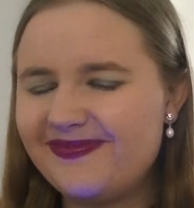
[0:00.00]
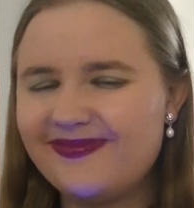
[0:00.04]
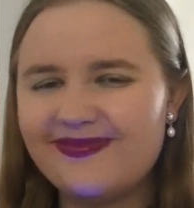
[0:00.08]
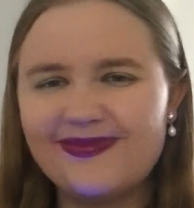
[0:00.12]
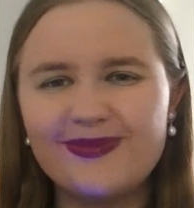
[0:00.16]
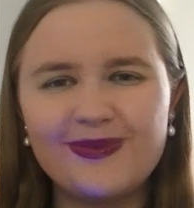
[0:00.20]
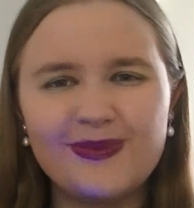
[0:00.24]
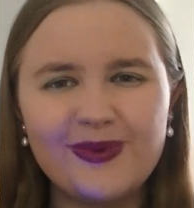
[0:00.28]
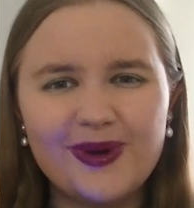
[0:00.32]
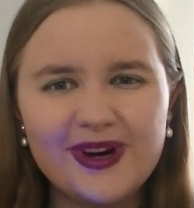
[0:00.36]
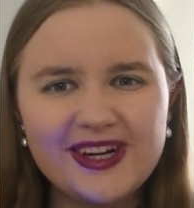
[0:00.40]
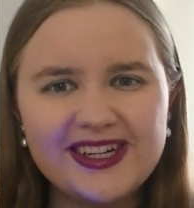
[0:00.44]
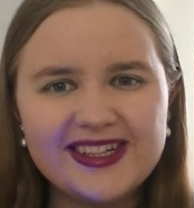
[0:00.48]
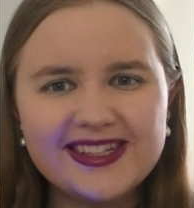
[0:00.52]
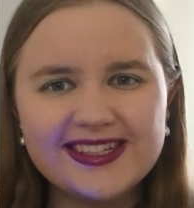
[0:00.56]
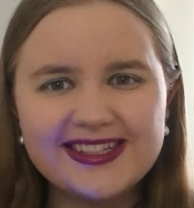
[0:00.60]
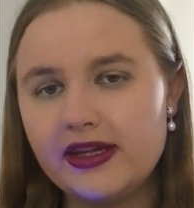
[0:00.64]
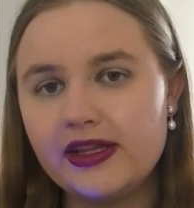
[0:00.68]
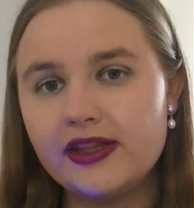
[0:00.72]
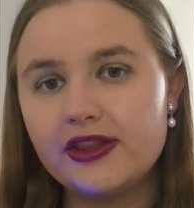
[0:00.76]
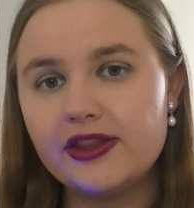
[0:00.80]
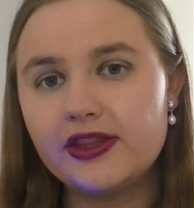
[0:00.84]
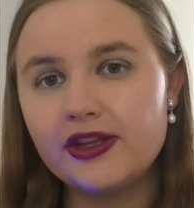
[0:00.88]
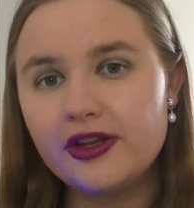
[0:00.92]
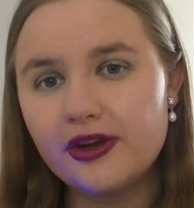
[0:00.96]
What?
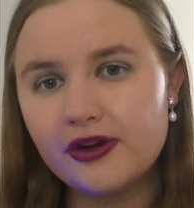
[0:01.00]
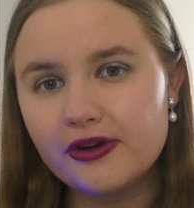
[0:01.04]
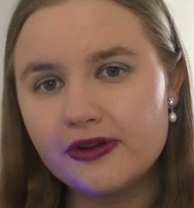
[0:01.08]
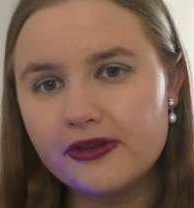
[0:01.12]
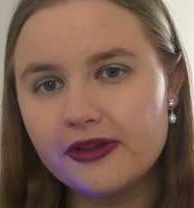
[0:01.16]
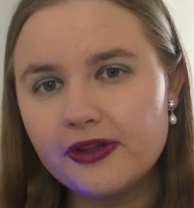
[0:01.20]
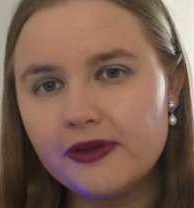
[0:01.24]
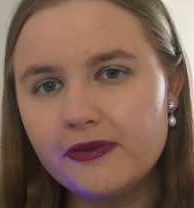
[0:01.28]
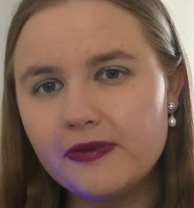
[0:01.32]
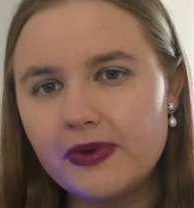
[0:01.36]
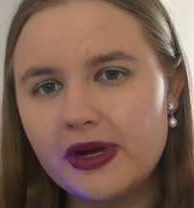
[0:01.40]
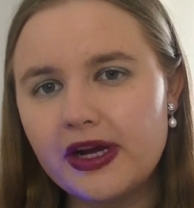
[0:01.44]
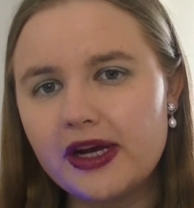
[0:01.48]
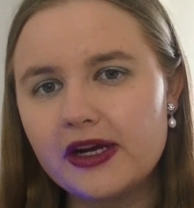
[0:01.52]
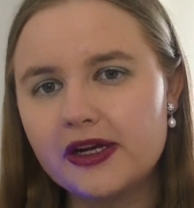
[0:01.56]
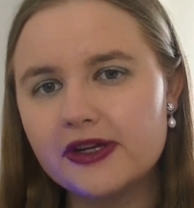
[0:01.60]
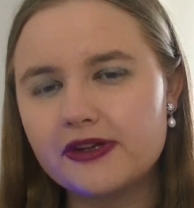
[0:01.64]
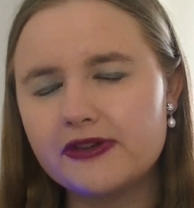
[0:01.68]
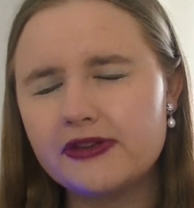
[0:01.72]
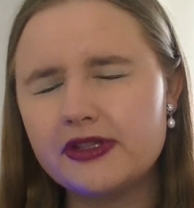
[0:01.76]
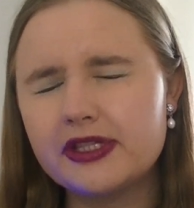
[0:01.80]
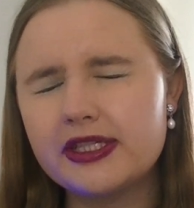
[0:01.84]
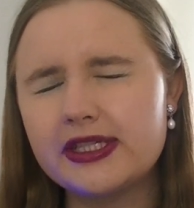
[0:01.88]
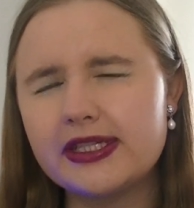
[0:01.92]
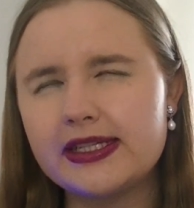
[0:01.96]
The only way I
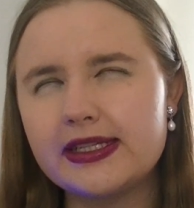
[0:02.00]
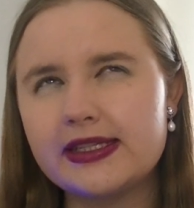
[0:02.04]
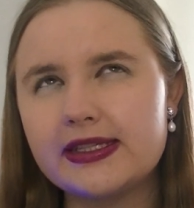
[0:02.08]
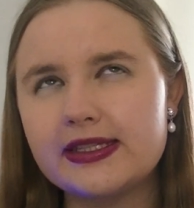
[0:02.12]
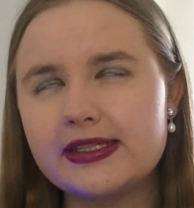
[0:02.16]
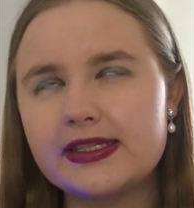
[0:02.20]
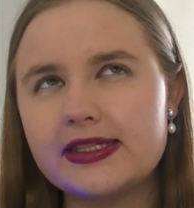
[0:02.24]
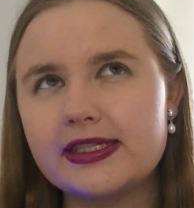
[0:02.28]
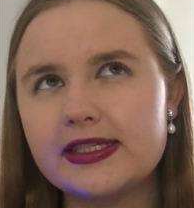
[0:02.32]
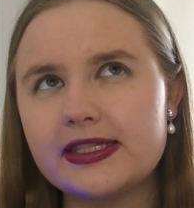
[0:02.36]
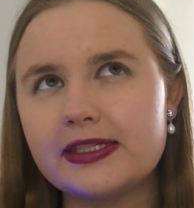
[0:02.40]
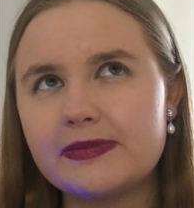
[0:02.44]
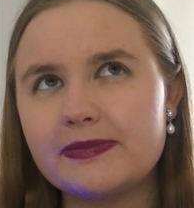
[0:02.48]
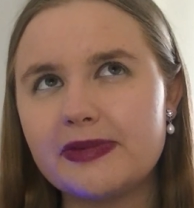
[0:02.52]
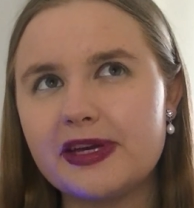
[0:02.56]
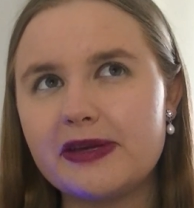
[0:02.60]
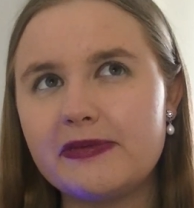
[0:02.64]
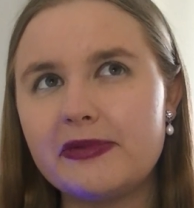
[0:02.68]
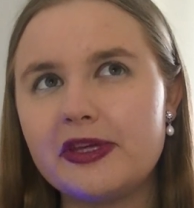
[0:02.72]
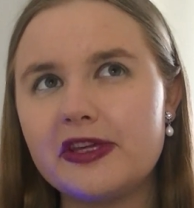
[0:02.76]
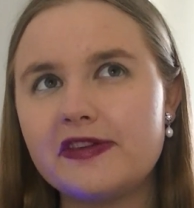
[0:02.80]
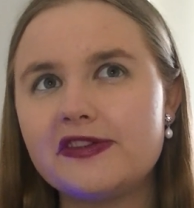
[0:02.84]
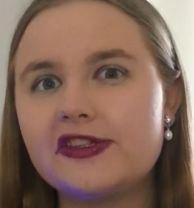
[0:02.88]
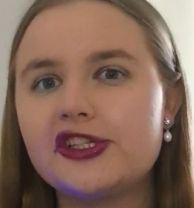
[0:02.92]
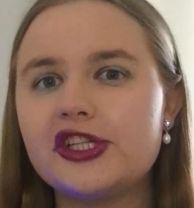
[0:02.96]
could see this is
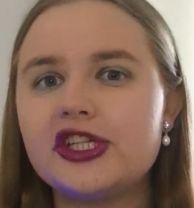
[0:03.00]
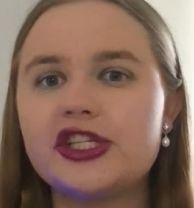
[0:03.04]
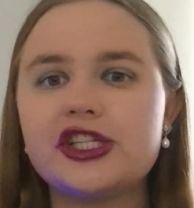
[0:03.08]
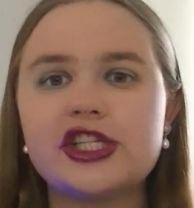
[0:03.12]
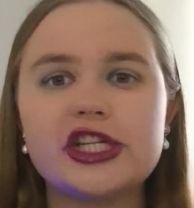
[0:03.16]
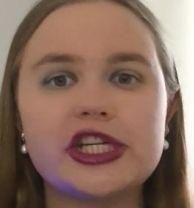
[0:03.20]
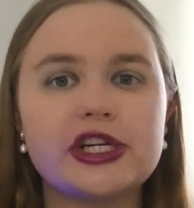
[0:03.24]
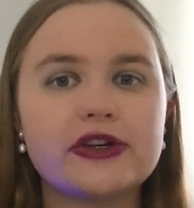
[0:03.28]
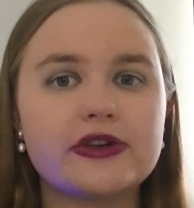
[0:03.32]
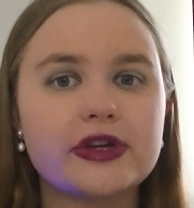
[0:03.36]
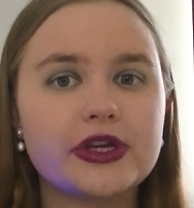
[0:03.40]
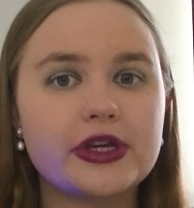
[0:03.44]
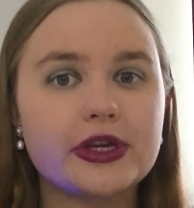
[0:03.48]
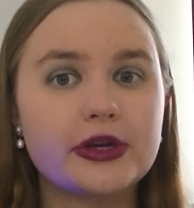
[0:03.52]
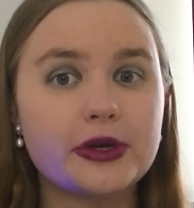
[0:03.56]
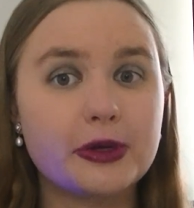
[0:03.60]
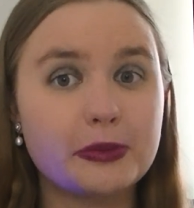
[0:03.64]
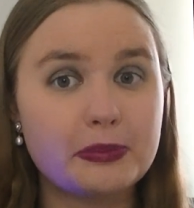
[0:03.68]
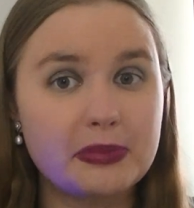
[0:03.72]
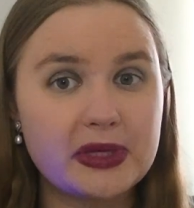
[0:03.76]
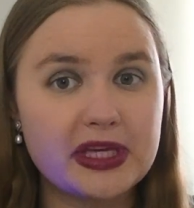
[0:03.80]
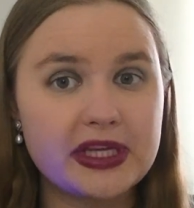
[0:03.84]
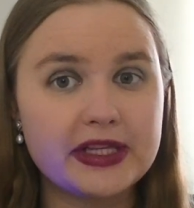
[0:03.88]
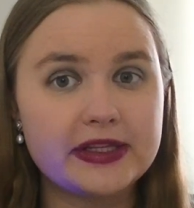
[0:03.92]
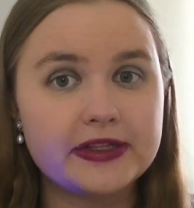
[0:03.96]
maybe if she's sharing her
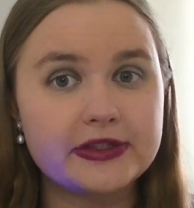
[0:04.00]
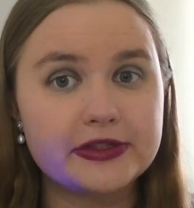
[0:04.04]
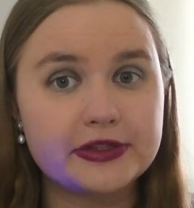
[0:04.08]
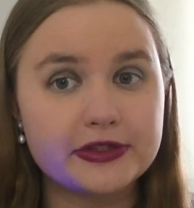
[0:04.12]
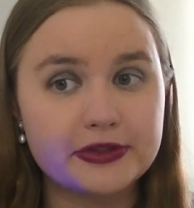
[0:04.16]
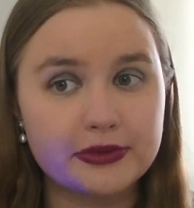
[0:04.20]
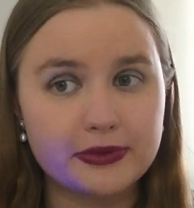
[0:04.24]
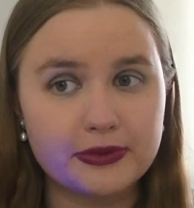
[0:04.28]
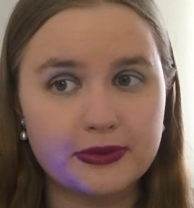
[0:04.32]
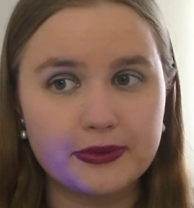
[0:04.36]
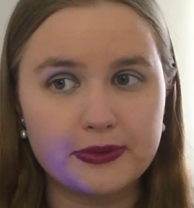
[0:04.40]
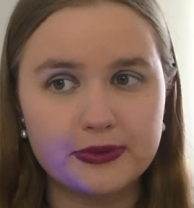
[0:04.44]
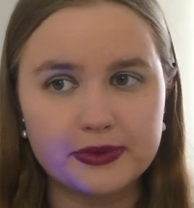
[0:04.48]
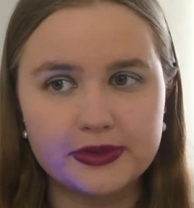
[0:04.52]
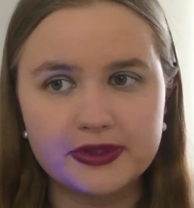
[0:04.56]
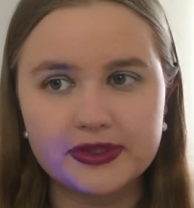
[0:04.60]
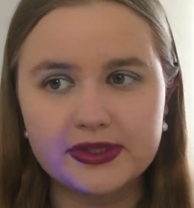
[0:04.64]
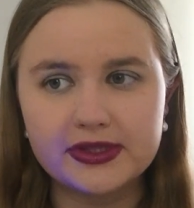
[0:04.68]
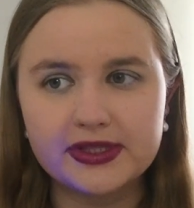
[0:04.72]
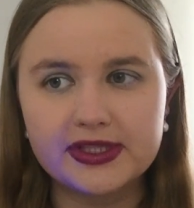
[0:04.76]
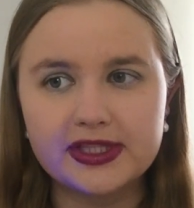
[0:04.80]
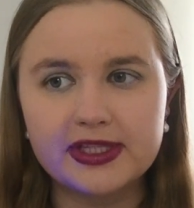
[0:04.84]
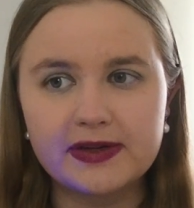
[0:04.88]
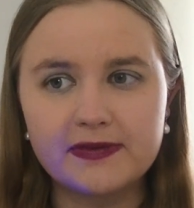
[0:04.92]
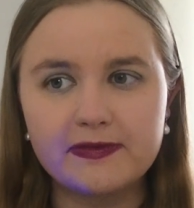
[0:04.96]
opinions or thoughts
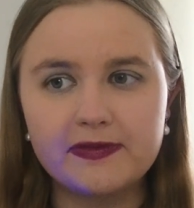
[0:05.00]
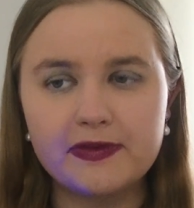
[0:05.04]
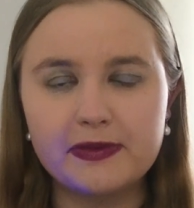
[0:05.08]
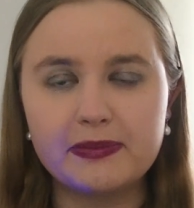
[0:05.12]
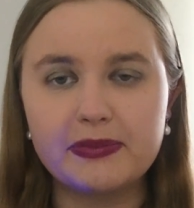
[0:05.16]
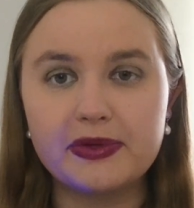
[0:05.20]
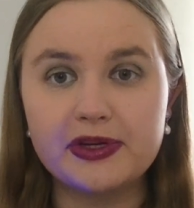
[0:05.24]
on something,